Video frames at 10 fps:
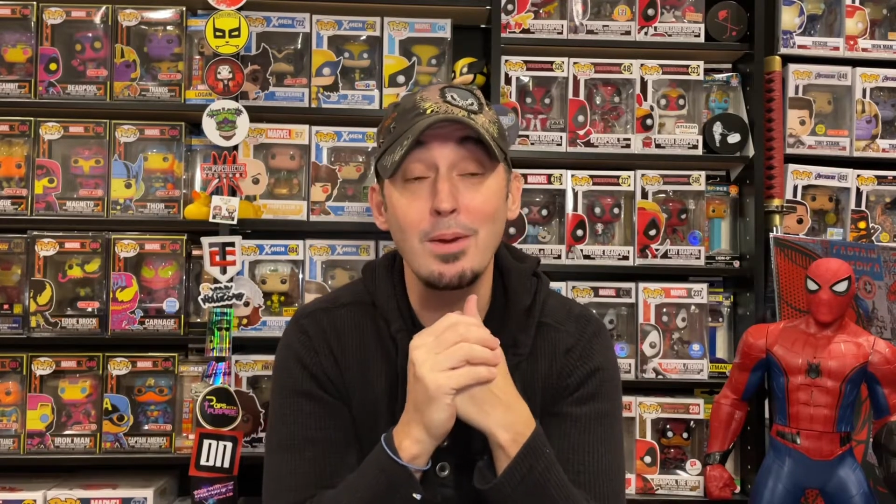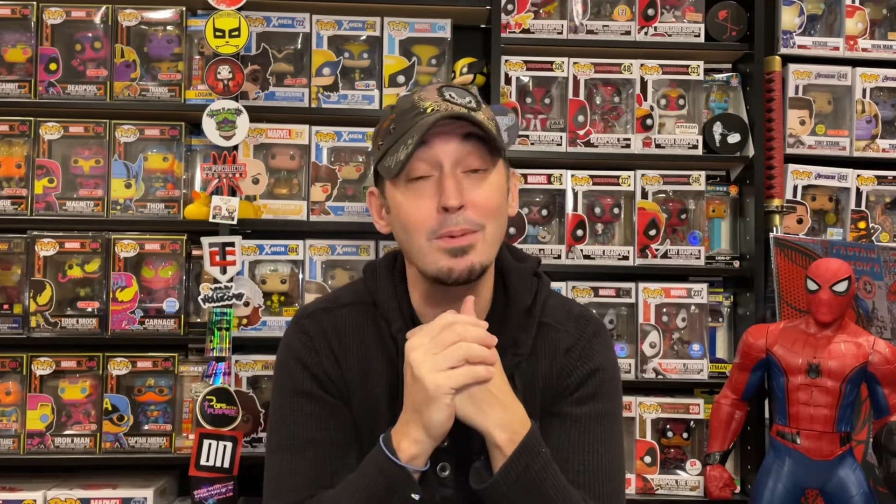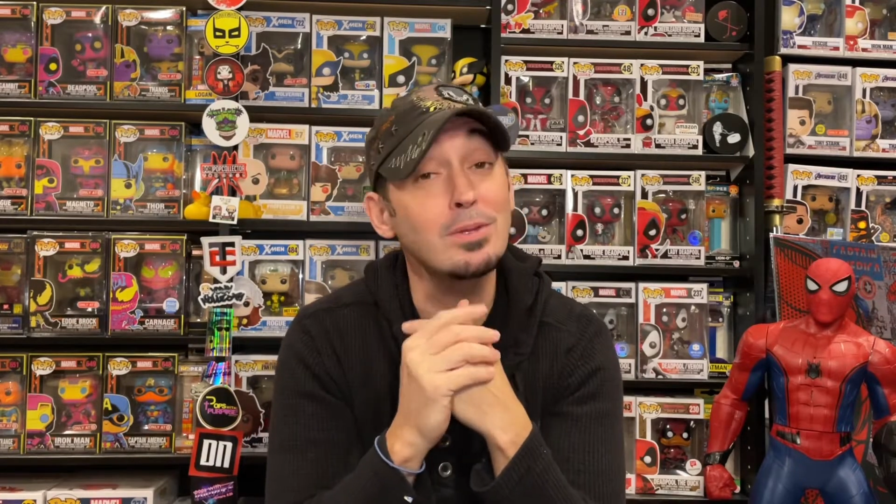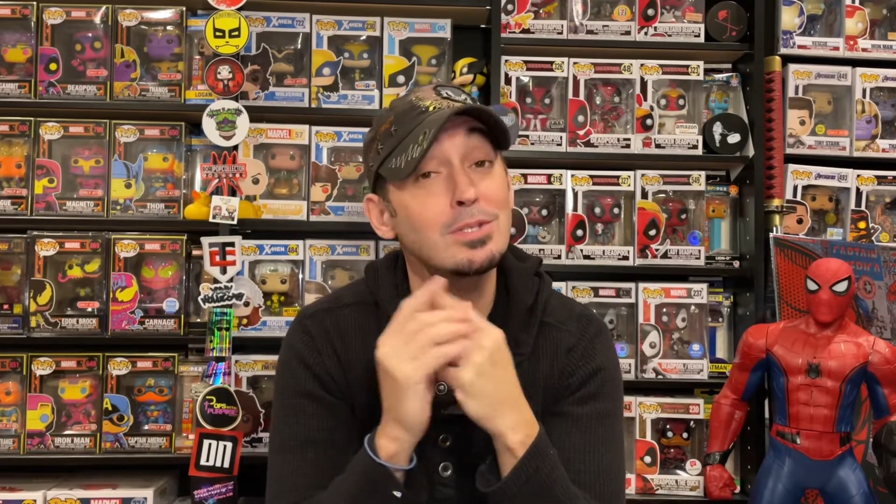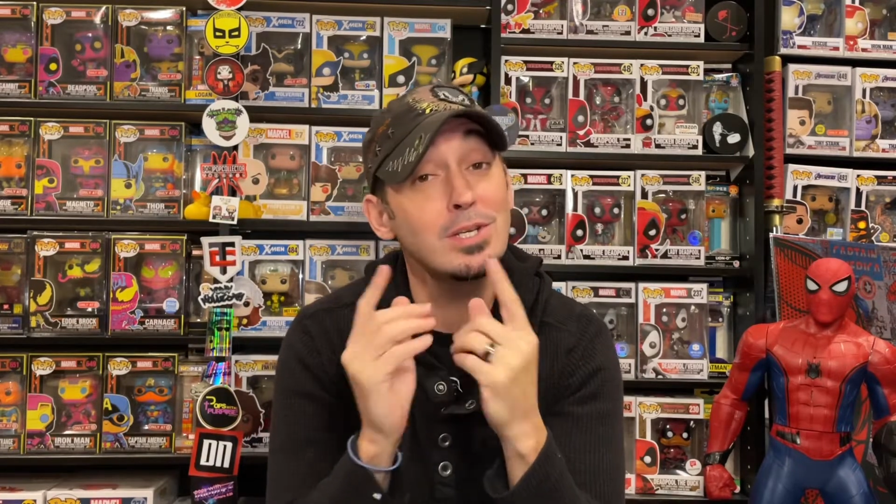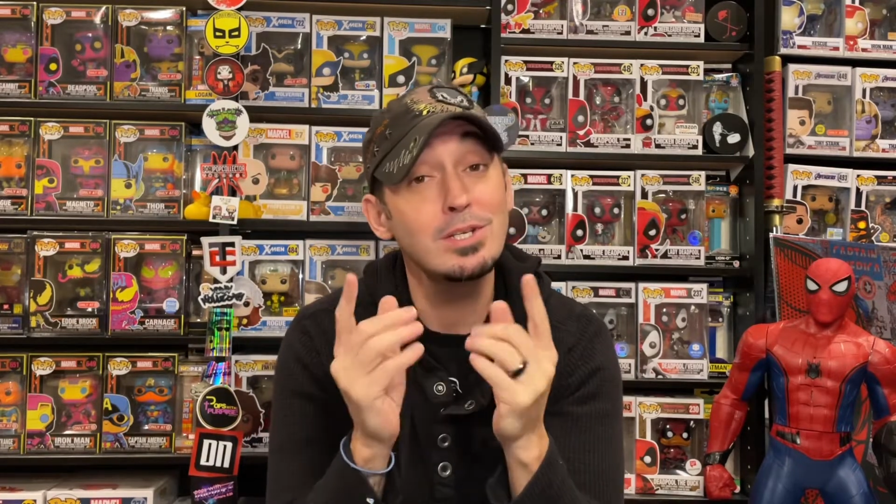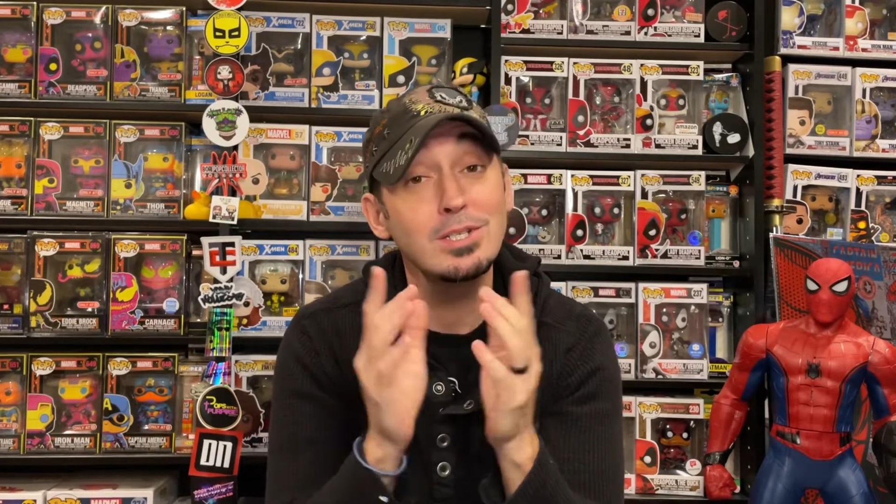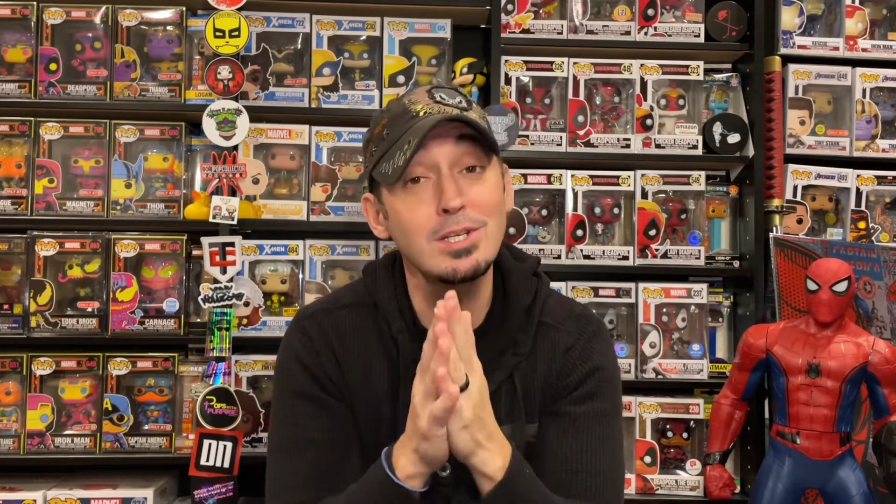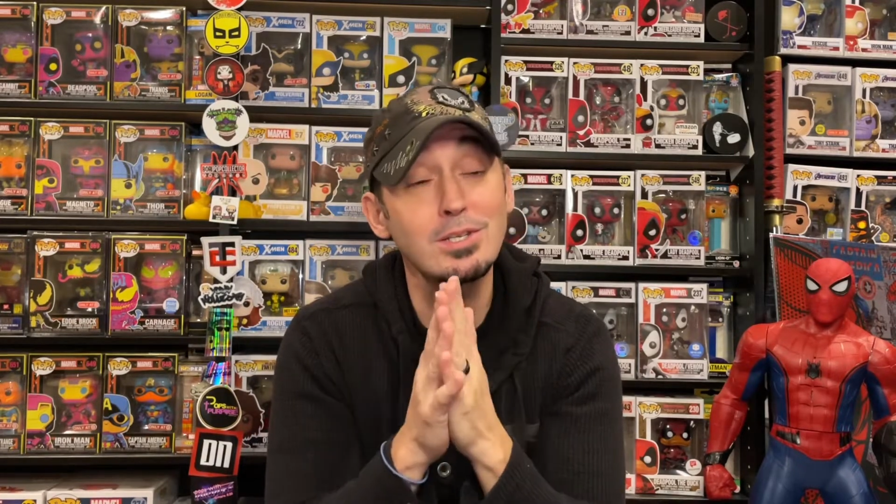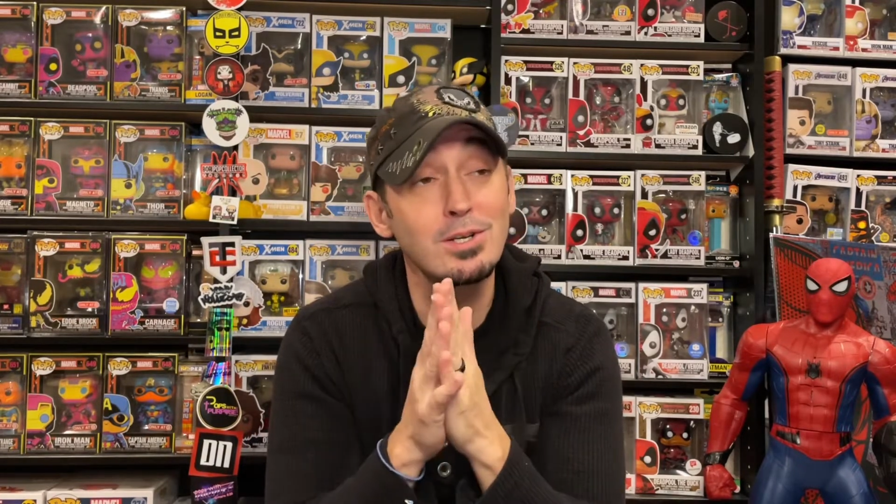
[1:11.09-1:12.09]
but
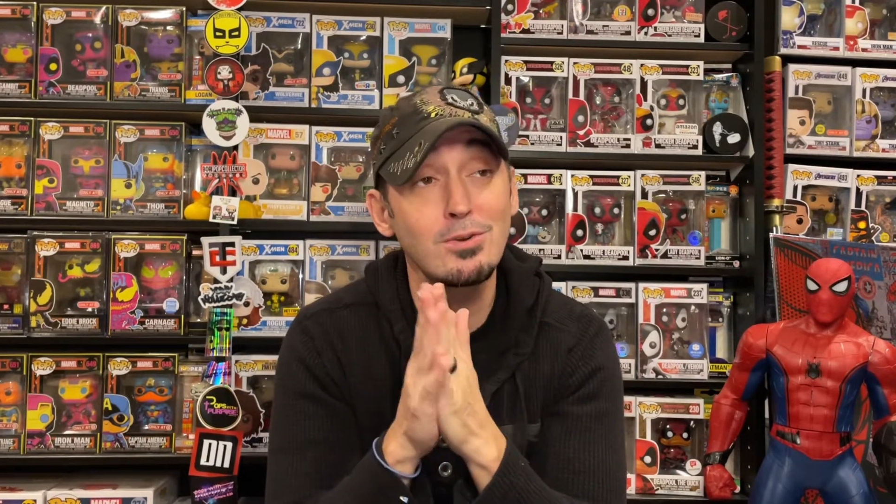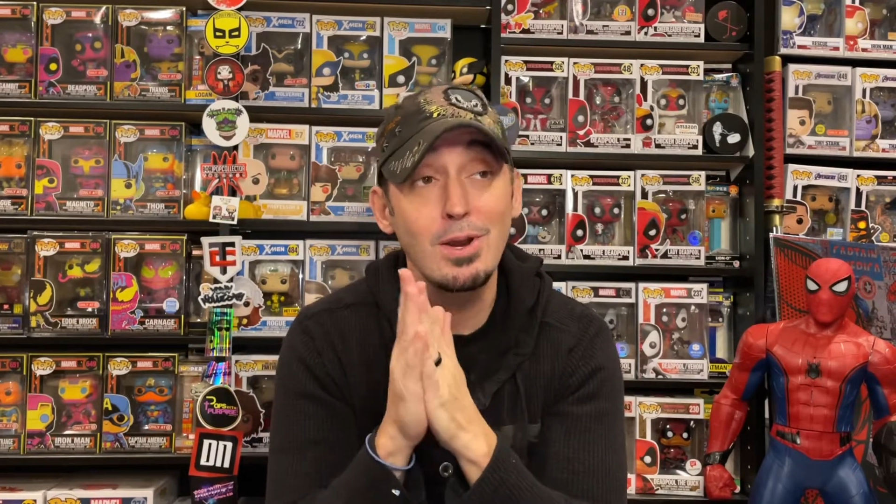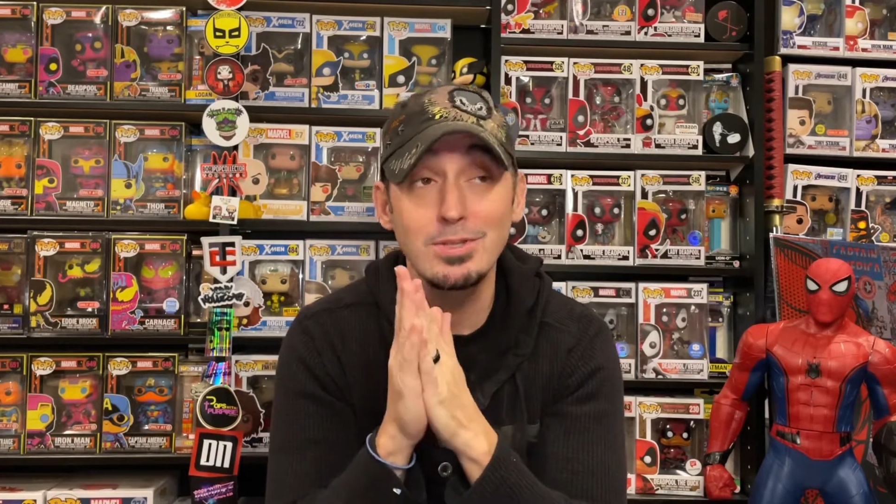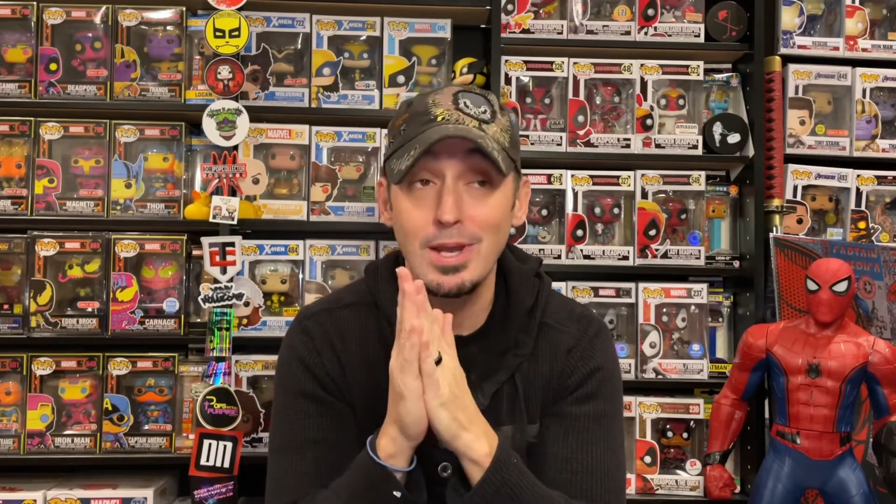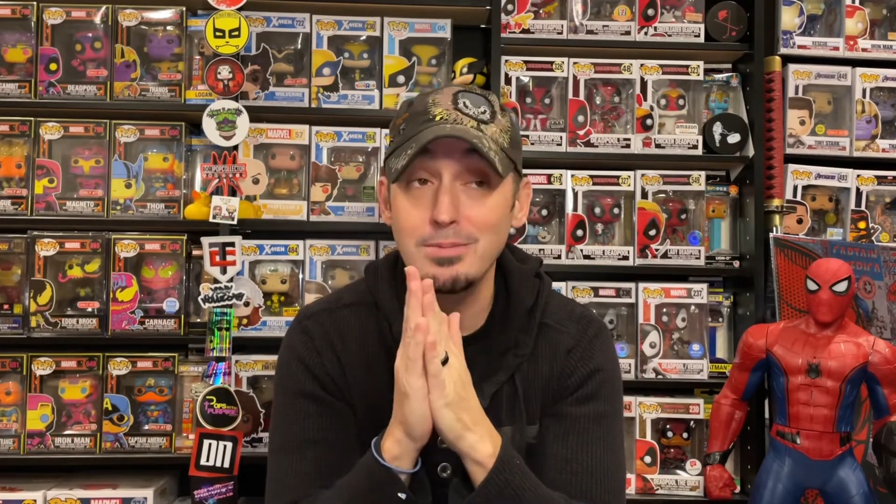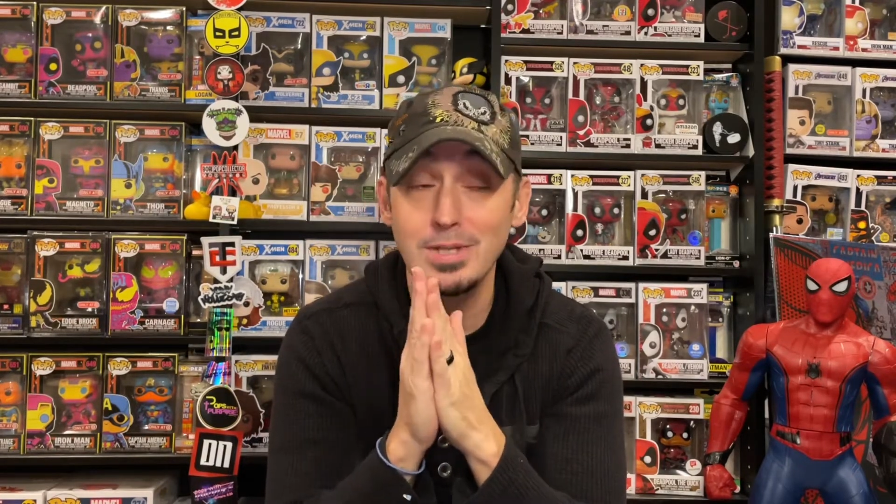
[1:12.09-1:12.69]
CGC turnaround times